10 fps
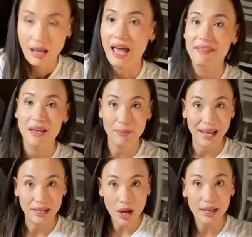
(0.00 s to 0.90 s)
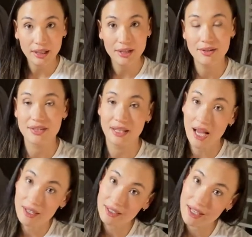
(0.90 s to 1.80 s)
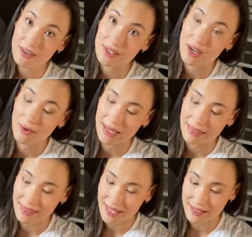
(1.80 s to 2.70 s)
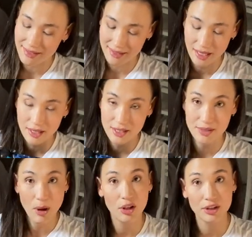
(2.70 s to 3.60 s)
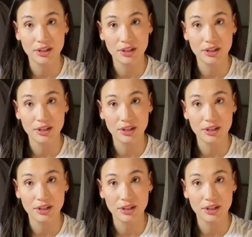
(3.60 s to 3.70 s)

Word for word: And then my night clothes and underclothes go in this smaller